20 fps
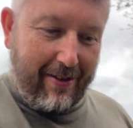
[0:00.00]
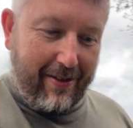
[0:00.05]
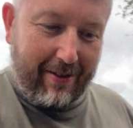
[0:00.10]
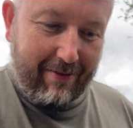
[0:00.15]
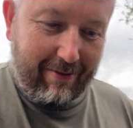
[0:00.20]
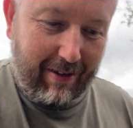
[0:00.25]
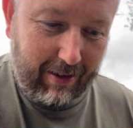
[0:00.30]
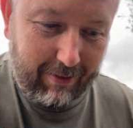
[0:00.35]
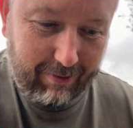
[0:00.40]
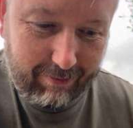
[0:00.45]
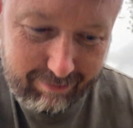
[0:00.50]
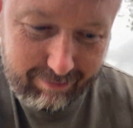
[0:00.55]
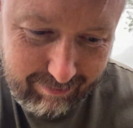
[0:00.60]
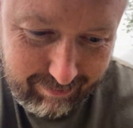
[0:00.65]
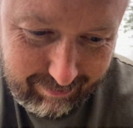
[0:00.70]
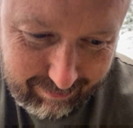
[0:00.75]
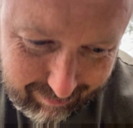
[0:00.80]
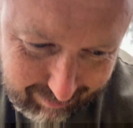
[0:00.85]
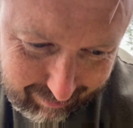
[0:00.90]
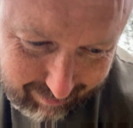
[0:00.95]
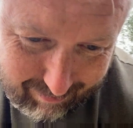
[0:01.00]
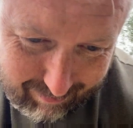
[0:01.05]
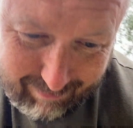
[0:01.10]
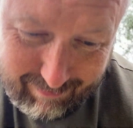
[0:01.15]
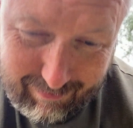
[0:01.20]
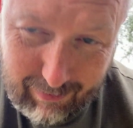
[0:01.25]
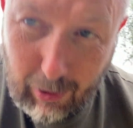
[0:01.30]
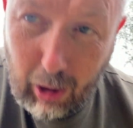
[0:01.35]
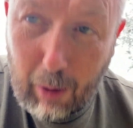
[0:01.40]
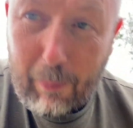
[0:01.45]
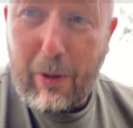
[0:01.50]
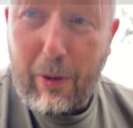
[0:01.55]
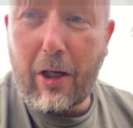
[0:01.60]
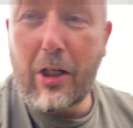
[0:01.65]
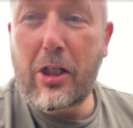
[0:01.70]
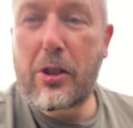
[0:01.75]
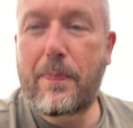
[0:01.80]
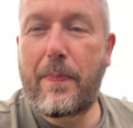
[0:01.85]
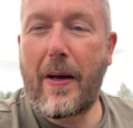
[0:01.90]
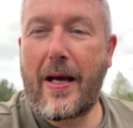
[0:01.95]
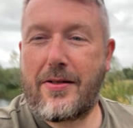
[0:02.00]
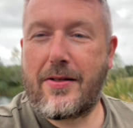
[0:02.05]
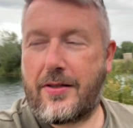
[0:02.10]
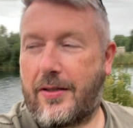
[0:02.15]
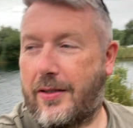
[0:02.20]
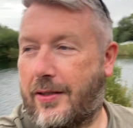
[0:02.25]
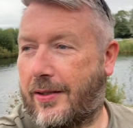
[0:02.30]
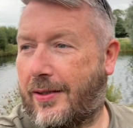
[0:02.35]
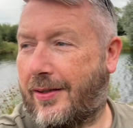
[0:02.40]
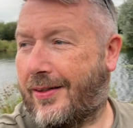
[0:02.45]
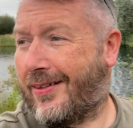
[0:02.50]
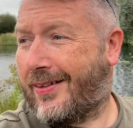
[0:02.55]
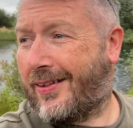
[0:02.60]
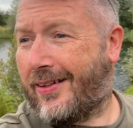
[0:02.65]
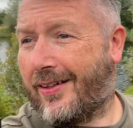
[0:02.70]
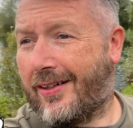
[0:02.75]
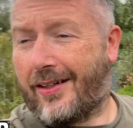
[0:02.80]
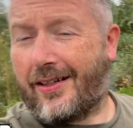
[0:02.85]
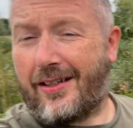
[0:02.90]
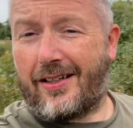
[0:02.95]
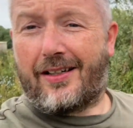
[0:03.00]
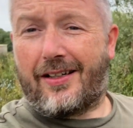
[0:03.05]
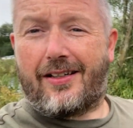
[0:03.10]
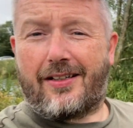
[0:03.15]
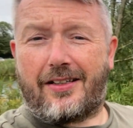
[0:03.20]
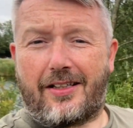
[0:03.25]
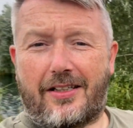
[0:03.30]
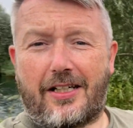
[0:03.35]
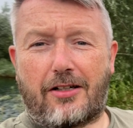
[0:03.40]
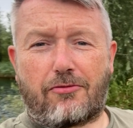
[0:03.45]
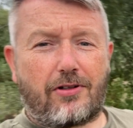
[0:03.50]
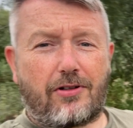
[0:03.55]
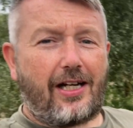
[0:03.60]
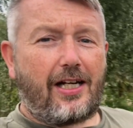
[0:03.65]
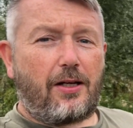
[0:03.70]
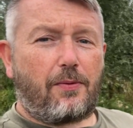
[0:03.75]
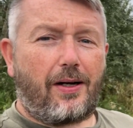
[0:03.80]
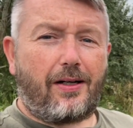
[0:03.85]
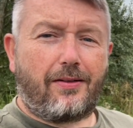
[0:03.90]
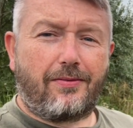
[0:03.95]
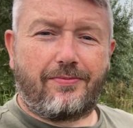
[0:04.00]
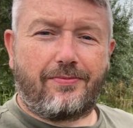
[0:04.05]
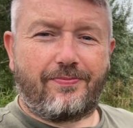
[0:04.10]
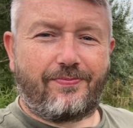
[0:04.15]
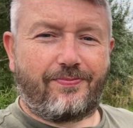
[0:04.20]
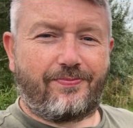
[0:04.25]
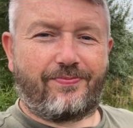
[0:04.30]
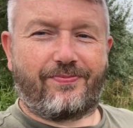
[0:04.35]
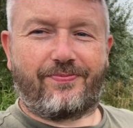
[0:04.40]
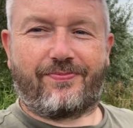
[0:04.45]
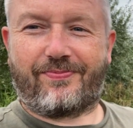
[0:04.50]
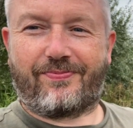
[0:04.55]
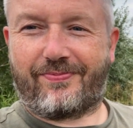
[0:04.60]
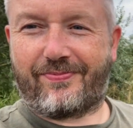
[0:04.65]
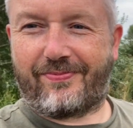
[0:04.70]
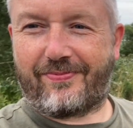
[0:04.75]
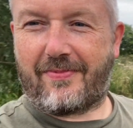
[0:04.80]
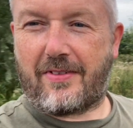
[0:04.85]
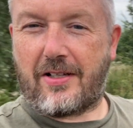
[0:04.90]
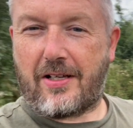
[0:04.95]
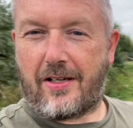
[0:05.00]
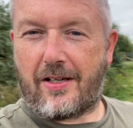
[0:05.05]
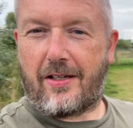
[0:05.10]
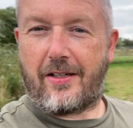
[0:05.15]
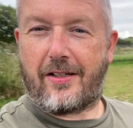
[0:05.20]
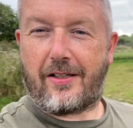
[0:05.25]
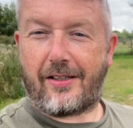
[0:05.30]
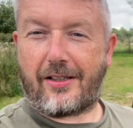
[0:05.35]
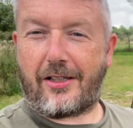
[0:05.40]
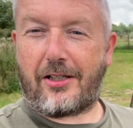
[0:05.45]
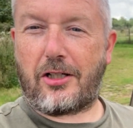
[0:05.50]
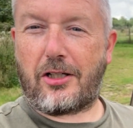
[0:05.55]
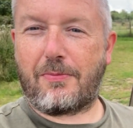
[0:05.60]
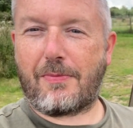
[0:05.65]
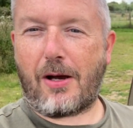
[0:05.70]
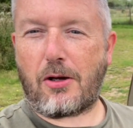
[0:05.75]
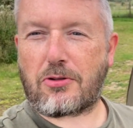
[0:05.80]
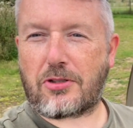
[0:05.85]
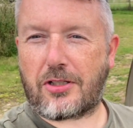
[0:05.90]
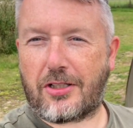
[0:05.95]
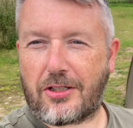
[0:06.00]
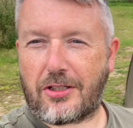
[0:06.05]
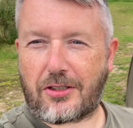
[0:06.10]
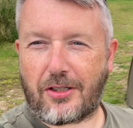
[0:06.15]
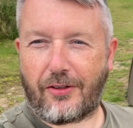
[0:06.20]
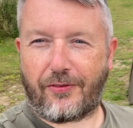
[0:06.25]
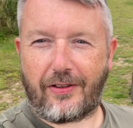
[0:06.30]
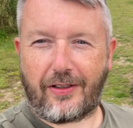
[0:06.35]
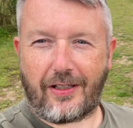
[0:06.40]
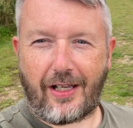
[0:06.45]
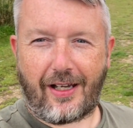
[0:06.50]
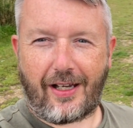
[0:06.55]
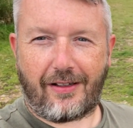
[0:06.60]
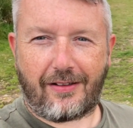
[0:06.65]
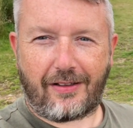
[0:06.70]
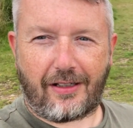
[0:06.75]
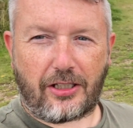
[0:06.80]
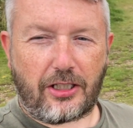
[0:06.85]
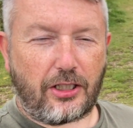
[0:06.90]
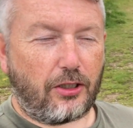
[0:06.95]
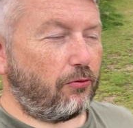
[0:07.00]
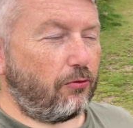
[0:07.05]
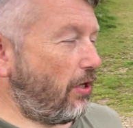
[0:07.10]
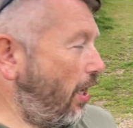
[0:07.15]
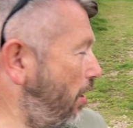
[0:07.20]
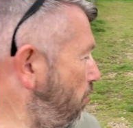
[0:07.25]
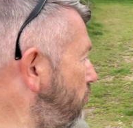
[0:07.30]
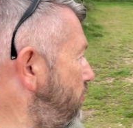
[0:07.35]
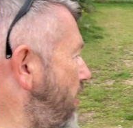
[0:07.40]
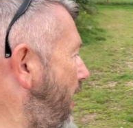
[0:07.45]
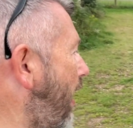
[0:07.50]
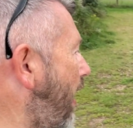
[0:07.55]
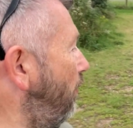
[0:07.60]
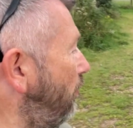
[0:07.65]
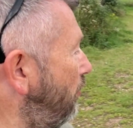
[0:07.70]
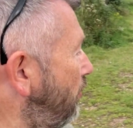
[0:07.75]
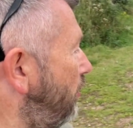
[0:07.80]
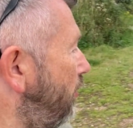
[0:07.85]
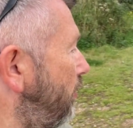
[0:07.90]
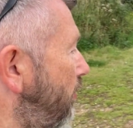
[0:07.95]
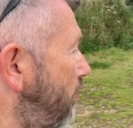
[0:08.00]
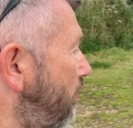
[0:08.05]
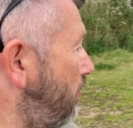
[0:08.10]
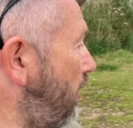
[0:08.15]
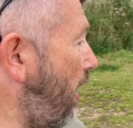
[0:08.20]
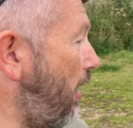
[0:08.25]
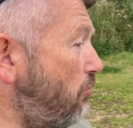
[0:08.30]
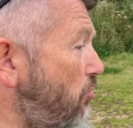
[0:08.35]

Well, I'll be honest, Bez, you did really well. You knew most of the stuff in there, and you know now how